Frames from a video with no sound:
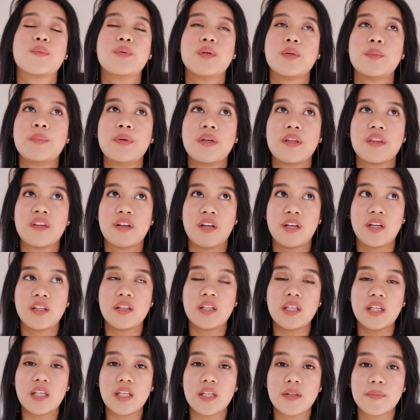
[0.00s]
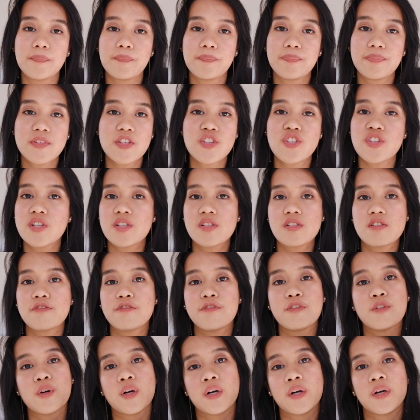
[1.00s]
would be 30, just
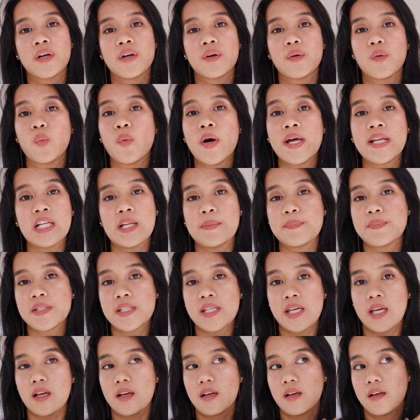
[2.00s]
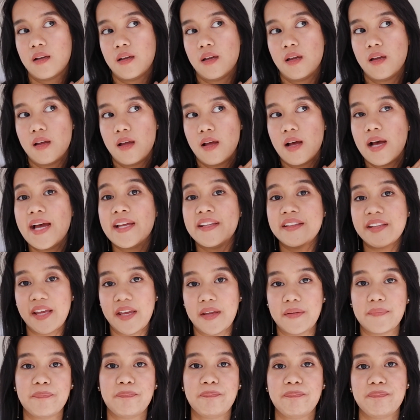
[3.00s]
for one lipstick a
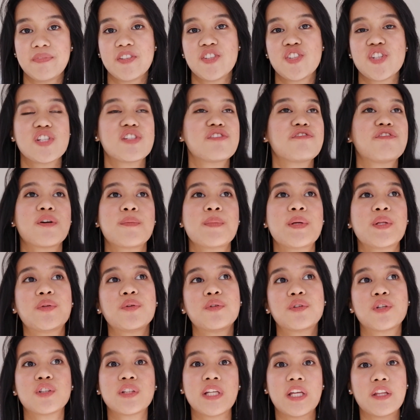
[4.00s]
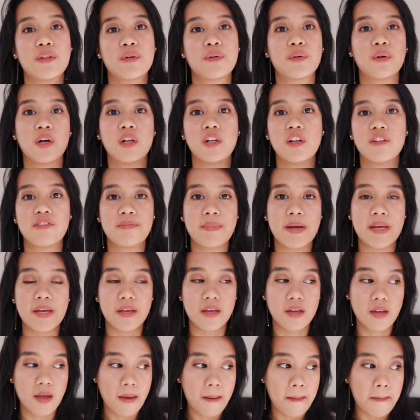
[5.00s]
day, just for me to rotate through all of
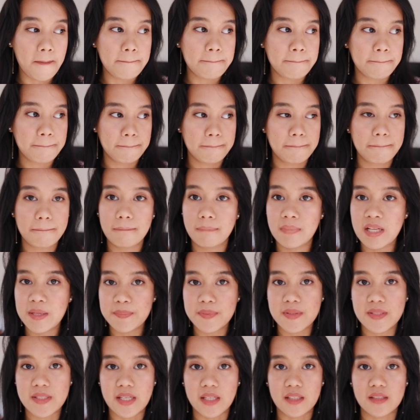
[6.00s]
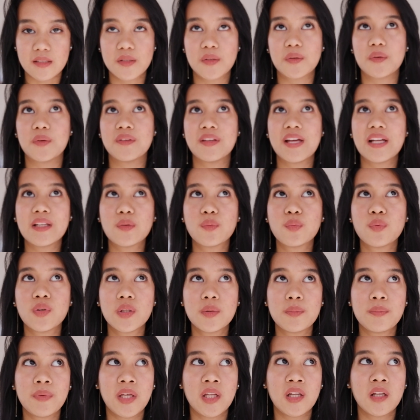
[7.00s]
my lipsticks. So that
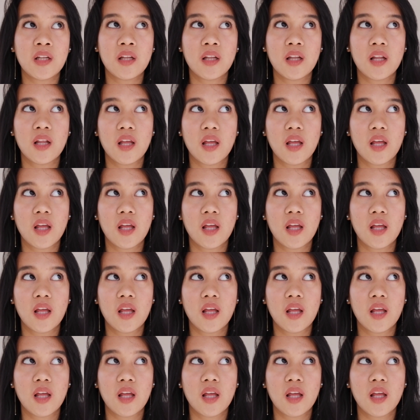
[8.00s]
would mean